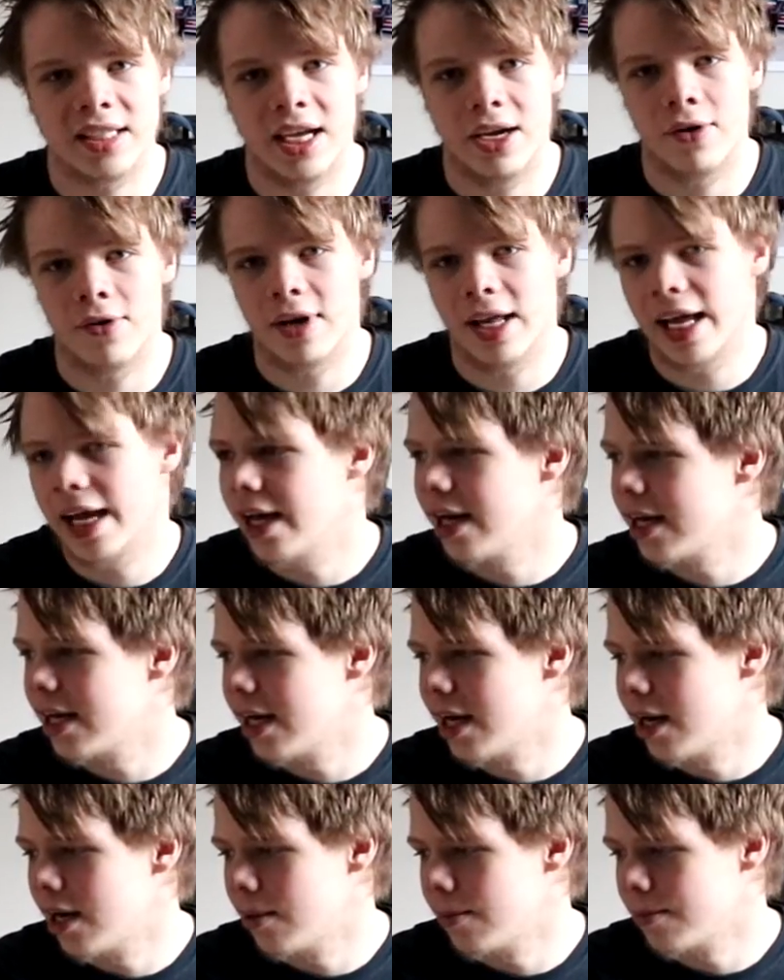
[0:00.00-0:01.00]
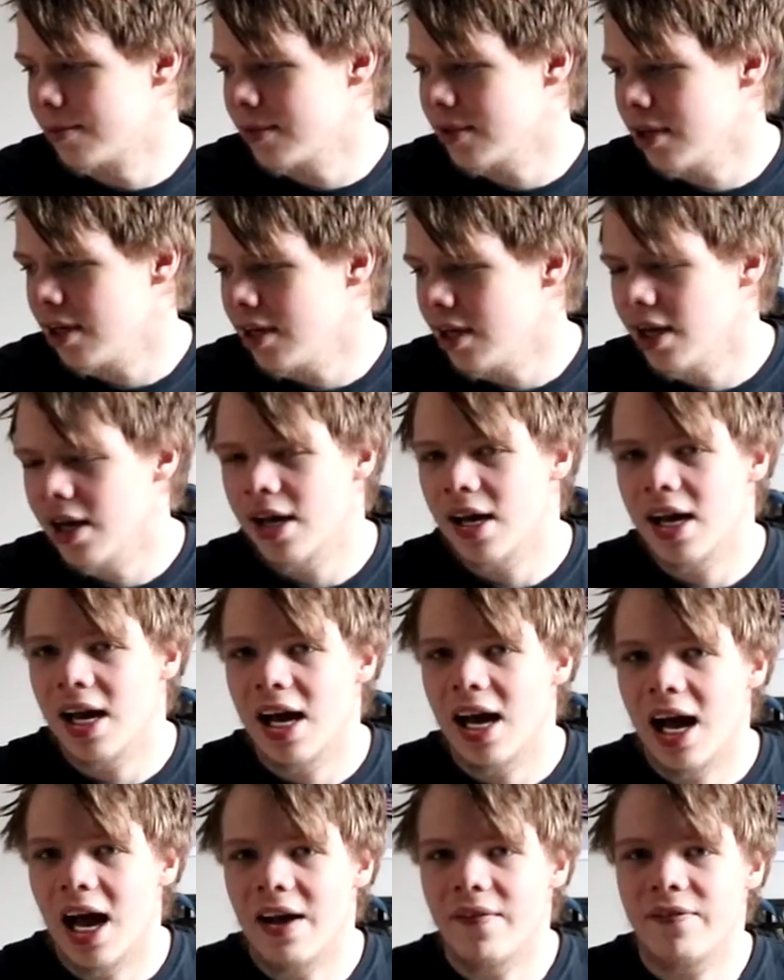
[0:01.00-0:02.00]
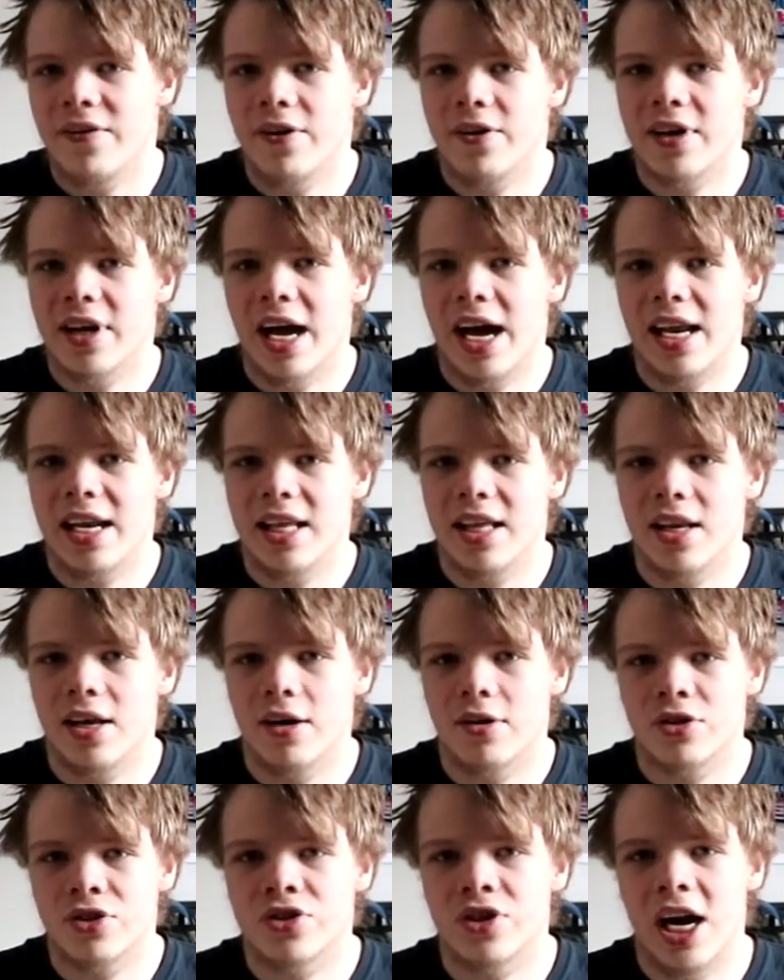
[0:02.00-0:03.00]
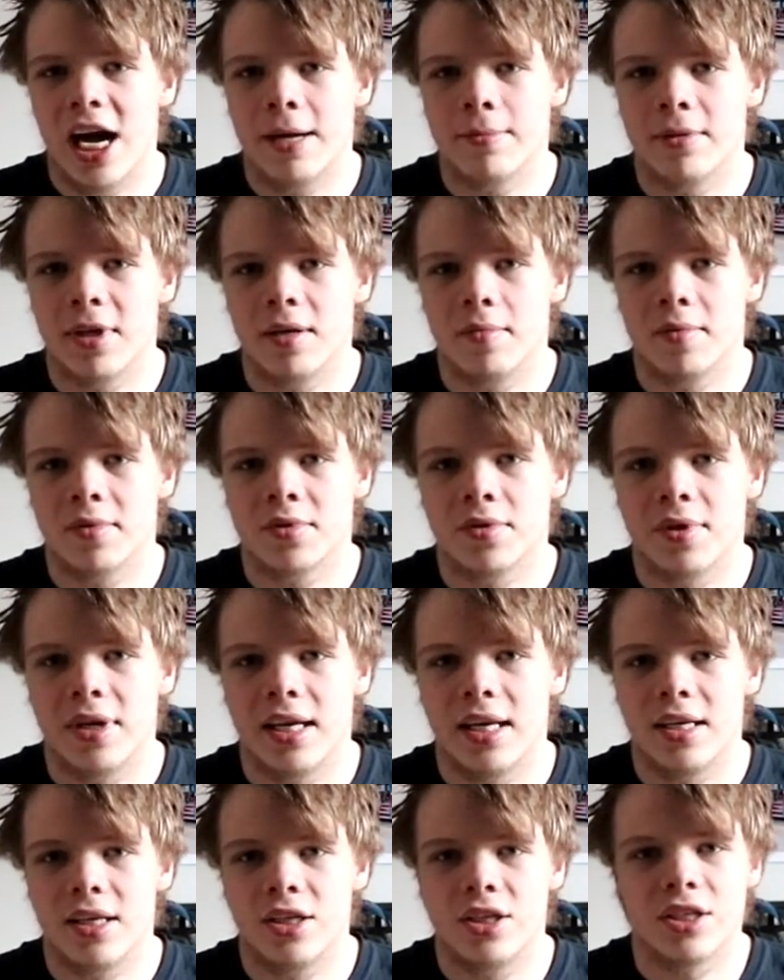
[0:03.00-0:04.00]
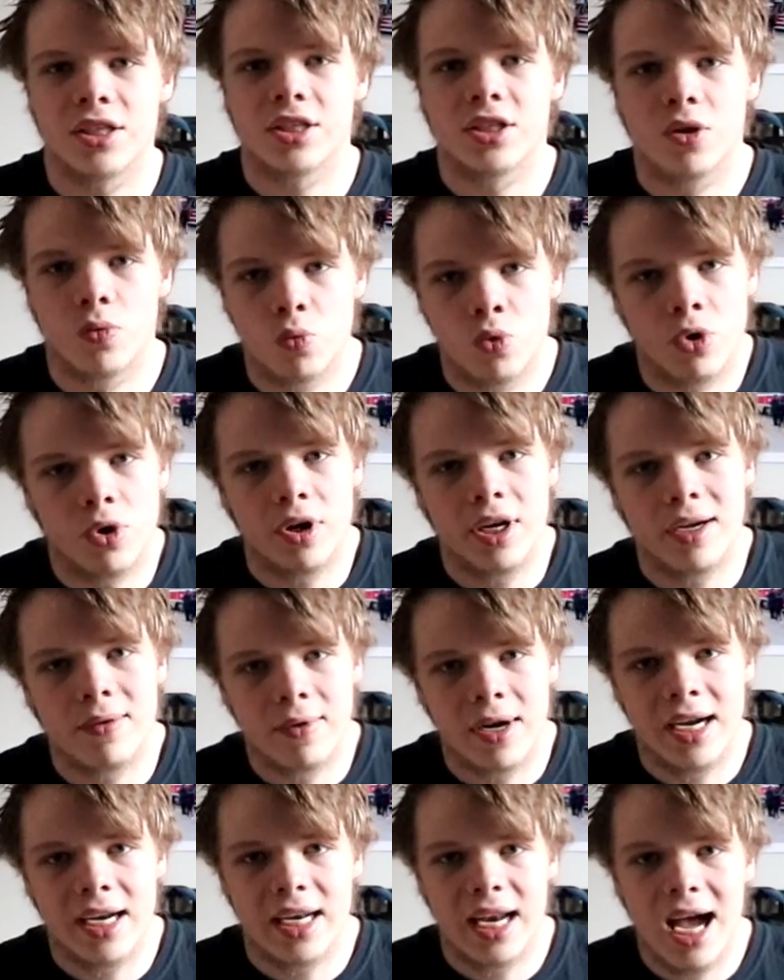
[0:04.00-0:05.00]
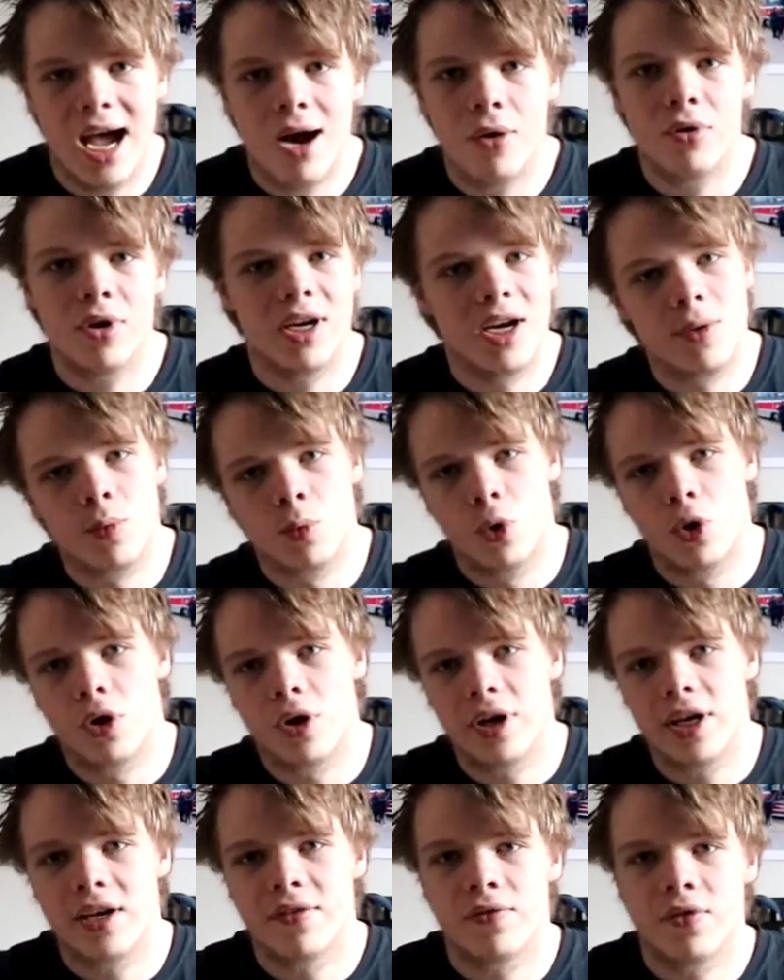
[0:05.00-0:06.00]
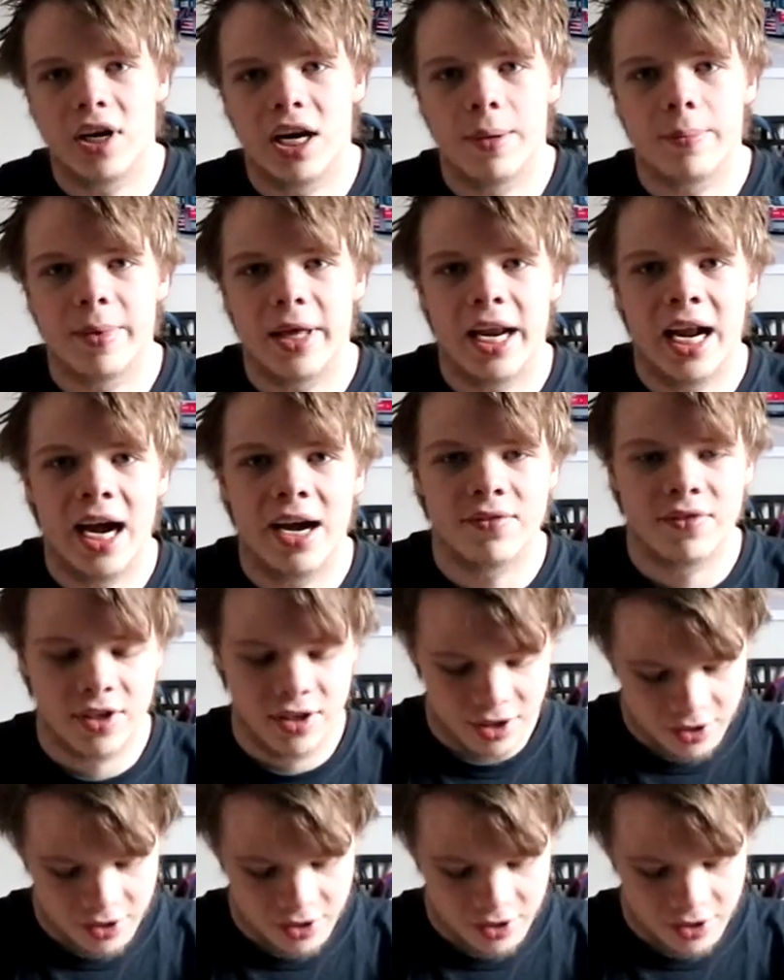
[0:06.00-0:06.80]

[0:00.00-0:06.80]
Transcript: out, and I feel kind of, you know, trapped in between just the worry right now and the worry of what I'm going to have to